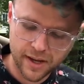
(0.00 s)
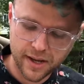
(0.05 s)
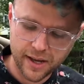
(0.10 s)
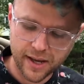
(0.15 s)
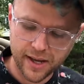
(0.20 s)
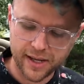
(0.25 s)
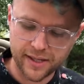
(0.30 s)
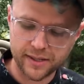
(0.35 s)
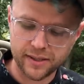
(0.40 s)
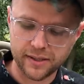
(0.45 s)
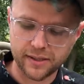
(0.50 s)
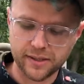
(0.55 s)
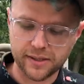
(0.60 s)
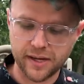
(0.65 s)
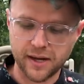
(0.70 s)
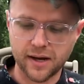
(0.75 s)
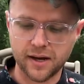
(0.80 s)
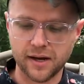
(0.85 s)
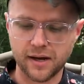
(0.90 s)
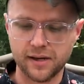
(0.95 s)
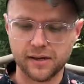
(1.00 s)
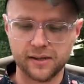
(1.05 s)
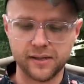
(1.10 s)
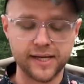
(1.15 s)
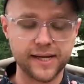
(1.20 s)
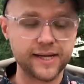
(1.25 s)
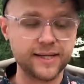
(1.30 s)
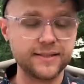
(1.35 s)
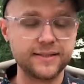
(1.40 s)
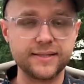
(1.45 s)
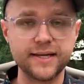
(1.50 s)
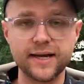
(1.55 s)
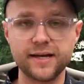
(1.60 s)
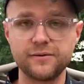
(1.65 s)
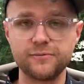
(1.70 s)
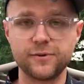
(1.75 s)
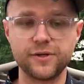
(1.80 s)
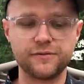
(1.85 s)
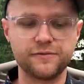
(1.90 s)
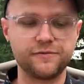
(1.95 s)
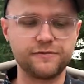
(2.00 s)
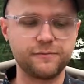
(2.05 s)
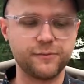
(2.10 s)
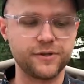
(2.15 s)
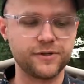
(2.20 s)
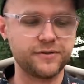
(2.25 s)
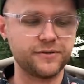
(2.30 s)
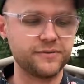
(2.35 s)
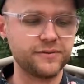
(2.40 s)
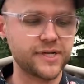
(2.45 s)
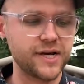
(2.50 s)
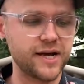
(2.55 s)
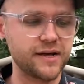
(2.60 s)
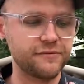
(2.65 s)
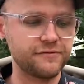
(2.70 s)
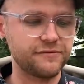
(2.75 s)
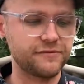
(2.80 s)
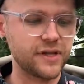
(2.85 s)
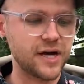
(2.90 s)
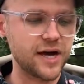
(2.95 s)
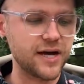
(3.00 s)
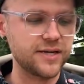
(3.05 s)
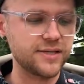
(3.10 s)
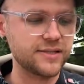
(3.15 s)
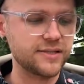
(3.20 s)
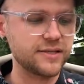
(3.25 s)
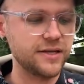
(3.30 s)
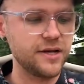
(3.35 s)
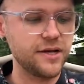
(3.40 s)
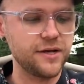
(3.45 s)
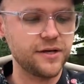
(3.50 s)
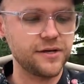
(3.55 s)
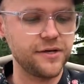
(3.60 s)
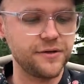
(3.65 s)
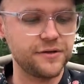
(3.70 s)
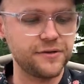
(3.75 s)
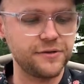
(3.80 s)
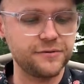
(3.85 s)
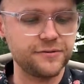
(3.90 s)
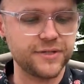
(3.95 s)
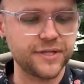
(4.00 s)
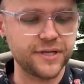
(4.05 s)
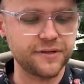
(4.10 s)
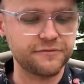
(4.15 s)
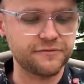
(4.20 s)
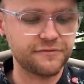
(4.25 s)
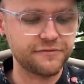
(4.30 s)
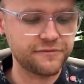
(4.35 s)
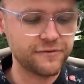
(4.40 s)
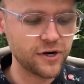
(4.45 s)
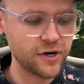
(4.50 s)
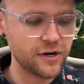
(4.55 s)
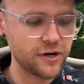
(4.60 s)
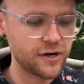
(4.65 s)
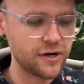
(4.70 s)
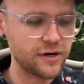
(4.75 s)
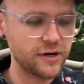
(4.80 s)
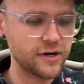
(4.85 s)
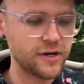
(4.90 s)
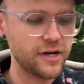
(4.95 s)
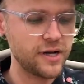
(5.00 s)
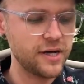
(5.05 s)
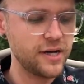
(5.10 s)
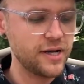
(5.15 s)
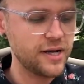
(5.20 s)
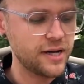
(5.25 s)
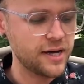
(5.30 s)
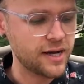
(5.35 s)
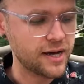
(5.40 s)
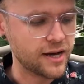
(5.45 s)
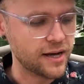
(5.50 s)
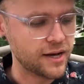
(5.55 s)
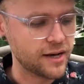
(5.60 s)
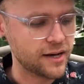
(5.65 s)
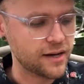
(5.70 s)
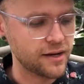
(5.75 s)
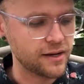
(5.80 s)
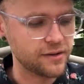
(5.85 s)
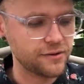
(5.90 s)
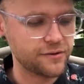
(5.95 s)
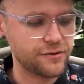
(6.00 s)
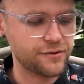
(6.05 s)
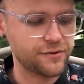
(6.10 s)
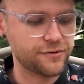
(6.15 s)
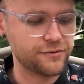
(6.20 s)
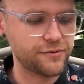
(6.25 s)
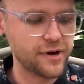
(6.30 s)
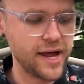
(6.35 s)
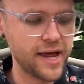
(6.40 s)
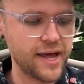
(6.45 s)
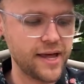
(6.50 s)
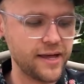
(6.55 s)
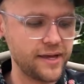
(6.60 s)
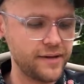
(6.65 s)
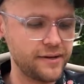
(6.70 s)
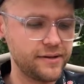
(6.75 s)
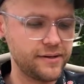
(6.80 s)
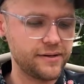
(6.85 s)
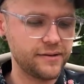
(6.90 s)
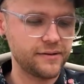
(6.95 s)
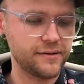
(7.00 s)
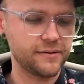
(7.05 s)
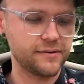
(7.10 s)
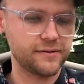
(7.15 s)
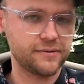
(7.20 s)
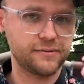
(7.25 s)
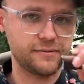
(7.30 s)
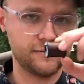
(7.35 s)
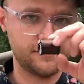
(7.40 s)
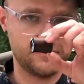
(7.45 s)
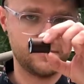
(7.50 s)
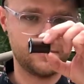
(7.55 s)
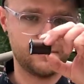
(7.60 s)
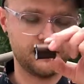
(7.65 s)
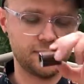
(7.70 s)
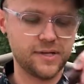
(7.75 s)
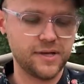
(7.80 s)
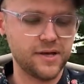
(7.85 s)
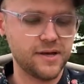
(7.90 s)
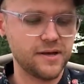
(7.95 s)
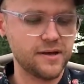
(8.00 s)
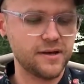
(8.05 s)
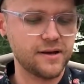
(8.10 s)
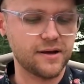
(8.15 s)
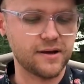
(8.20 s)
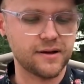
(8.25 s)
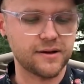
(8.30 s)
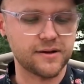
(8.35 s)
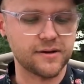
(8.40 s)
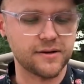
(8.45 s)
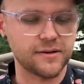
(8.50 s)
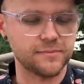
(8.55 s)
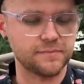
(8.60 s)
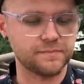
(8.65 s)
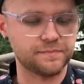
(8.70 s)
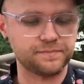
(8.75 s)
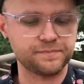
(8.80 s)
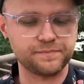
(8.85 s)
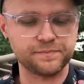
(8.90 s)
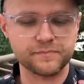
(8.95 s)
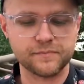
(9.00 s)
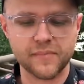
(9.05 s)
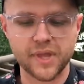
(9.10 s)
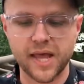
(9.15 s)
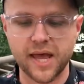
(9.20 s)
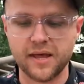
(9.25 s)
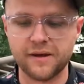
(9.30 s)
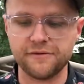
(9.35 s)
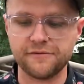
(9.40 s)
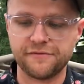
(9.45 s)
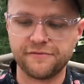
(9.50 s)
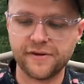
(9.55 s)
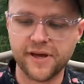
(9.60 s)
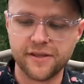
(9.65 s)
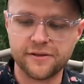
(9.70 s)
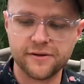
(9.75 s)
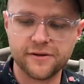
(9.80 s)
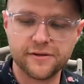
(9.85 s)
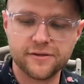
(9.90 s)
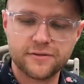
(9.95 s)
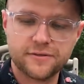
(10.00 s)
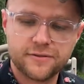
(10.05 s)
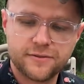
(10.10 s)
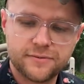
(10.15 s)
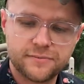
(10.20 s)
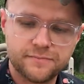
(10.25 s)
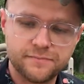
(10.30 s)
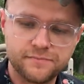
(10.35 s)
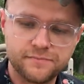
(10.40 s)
And like I said, with tying flies, you're using fur, thread, and feathers